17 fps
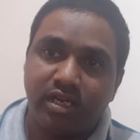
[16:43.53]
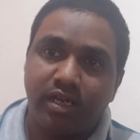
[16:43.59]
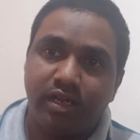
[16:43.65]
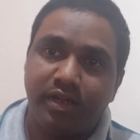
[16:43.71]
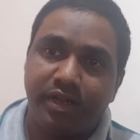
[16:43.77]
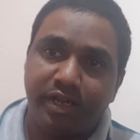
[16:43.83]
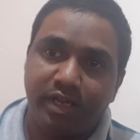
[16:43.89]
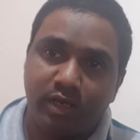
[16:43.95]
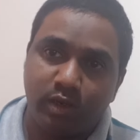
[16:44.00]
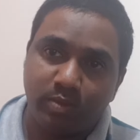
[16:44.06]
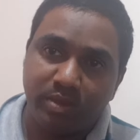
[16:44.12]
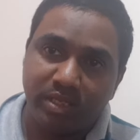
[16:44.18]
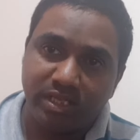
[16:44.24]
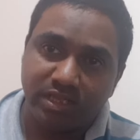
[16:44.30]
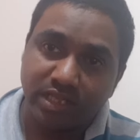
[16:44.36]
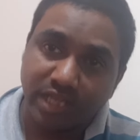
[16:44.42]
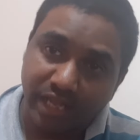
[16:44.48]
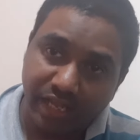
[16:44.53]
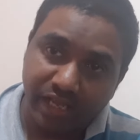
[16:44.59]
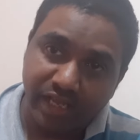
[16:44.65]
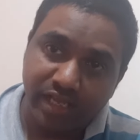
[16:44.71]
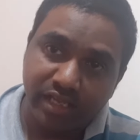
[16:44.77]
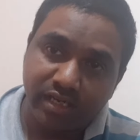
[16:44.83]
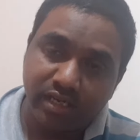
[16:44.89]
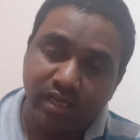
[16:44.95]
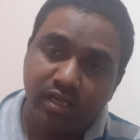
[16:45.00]
need to be
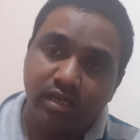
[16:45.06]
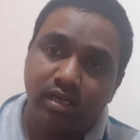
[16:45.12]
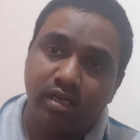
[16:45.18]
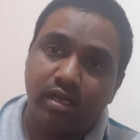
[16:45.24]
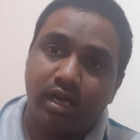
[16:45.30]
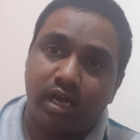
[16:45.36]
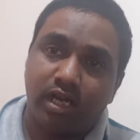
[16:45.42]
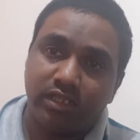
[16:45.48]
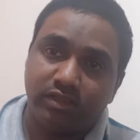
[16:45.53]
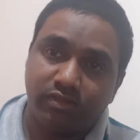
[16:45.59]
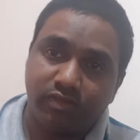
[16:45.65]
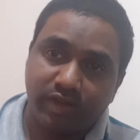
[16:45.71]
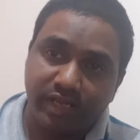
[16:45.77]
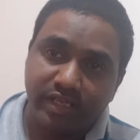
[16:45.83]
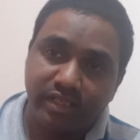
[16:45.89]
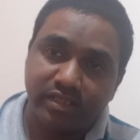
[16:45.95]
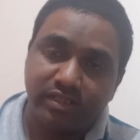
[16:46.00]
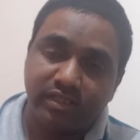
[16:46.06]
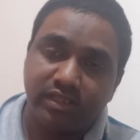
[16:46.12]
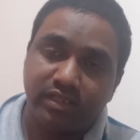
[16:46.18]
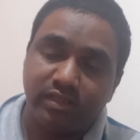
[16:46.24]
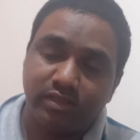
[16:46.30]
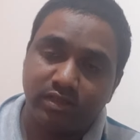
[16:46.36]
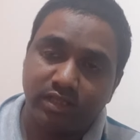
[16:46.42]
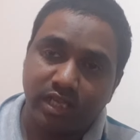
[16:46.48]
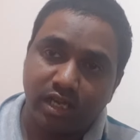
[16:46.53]
there. Otherwise,
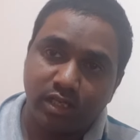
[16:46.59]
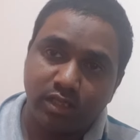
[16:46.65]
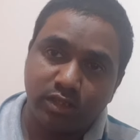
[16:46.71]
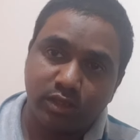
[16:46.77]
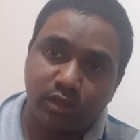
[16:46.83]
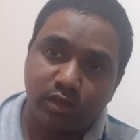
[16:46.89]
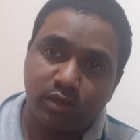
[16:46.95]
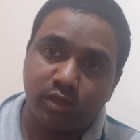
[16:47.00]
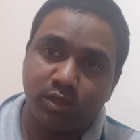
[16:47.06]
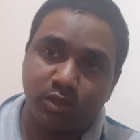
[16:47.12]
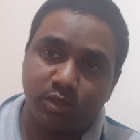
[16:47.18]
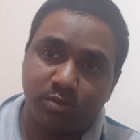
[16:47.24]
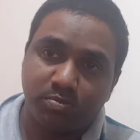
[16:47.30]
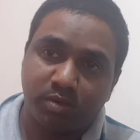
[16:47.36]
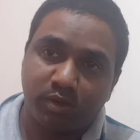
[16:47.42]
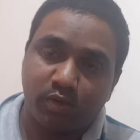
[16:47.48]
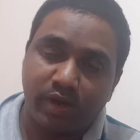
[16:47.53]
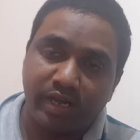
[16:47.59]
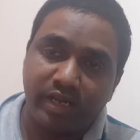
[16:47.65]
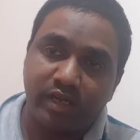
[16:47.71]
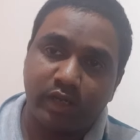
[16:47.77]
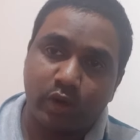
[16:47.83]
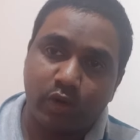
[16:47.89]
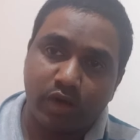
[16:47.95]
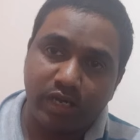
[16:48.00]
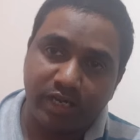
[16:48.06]
they also should provide
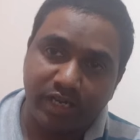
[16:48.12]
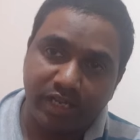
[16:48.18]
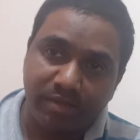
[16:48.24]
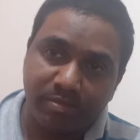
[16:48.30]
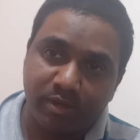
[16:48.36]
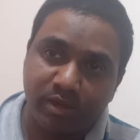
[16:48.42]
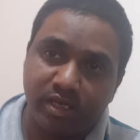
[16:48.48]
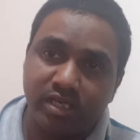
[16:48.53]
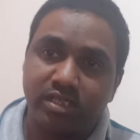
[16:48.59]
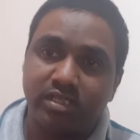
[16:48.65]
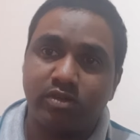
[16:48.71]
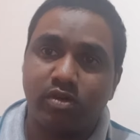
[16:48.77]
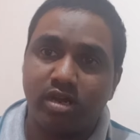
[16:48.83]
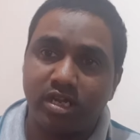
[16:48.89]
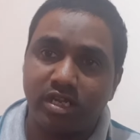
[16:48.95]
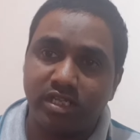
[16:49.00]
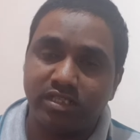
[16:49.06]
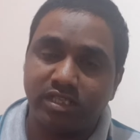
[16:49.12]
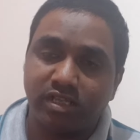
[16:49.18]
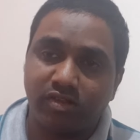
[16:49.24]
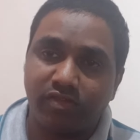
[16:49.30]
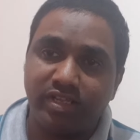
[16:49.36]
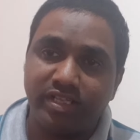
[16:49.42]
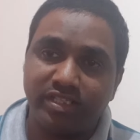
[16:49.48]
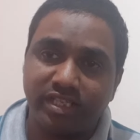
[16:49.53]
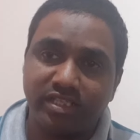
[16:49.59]
quality products, quality
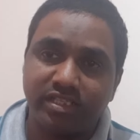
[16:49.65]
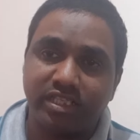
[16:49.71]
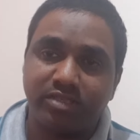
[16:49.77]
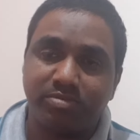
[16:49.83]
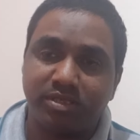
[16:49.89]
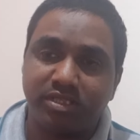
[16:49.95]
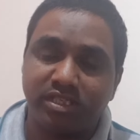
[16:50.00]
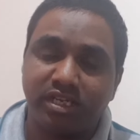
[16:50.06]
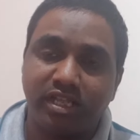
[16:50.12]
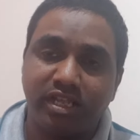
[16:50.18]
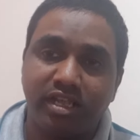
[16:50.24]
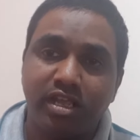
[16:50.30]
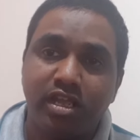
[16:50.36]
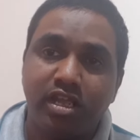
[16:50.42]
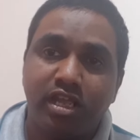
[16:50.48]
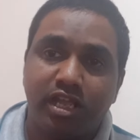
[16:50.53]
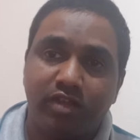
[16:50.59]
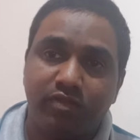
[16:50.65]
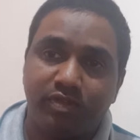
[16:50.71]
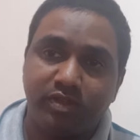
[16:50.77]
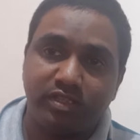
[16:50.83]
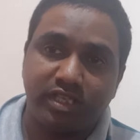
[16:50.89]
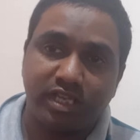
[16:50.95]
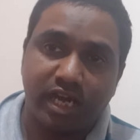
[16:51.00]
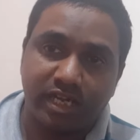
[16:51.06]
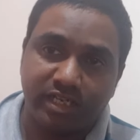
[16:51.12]
services, especially if you
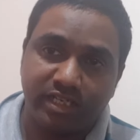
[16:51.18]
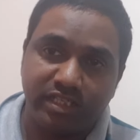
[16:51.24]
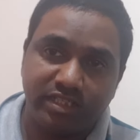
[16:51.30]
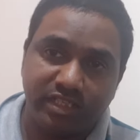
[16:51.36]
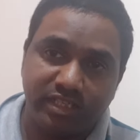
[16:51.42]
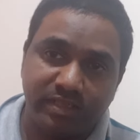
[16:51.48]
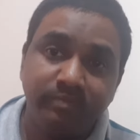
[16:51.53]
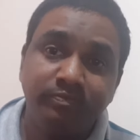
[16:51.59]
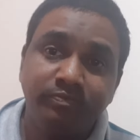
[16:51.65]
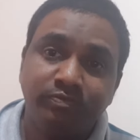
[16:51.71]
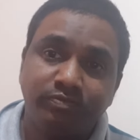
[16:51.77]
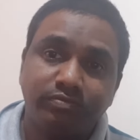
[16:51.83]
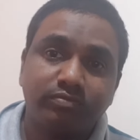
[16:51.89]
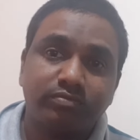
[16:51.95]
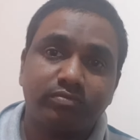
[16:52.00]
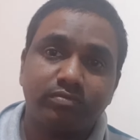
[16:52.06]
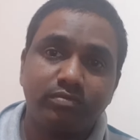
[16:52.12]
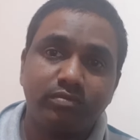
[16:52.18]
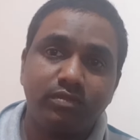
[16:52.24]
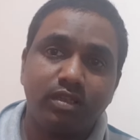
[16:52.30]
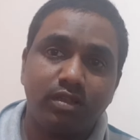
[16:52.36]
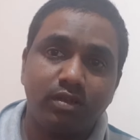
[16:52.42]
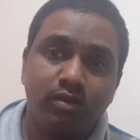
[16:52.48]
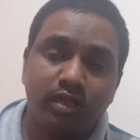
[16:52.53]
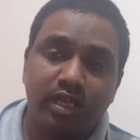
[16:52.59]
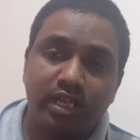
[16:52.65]
see RTC.
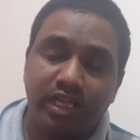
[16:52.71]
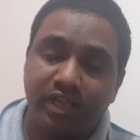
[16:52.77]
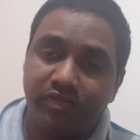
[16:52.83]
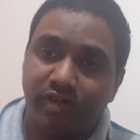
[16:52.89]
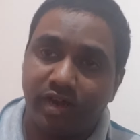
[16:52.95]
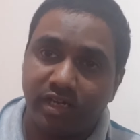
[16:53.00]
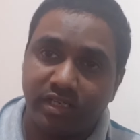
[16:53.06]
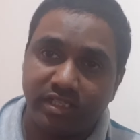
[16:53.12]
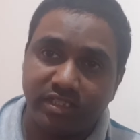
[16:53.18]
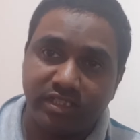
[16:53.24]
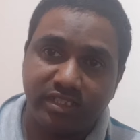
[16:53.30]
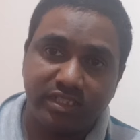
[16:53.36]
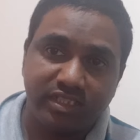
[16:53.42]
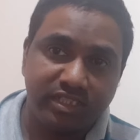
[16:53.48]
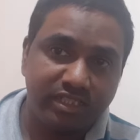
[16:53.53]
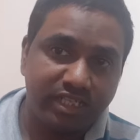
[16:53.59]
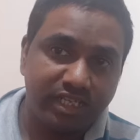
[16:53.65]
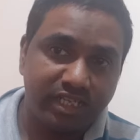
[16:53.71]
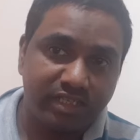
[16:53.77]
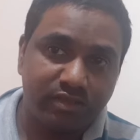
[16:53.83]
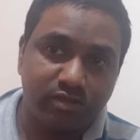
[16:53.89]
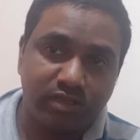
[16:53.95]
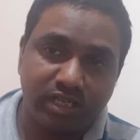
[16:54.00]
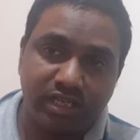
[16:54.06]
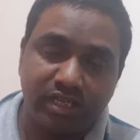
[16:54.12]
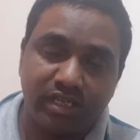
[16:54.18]
Okay, if RTC isn't there
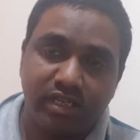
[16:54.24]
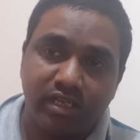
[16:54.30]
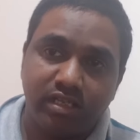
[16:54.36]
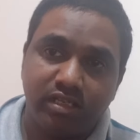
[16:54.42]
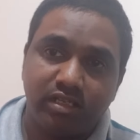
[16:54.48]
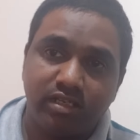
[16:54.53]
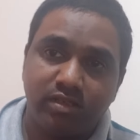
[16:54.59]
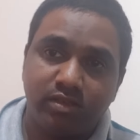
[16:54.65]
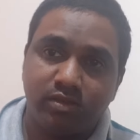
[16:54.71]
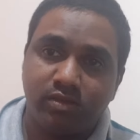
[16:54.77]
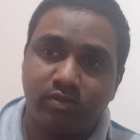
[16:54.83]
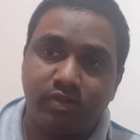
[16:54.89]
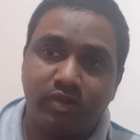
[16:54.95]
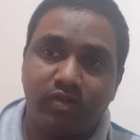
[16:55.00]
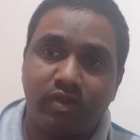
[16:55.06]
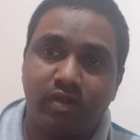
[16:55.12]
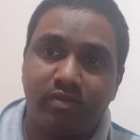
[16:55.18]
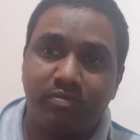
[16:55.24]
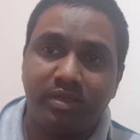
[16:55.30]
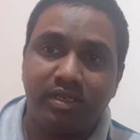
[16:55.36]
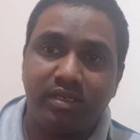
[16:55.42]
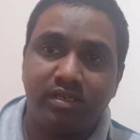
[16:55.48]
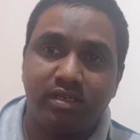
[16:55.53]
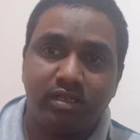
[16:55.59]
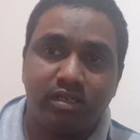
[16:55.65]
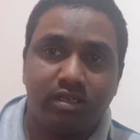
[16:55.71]
today, we would have been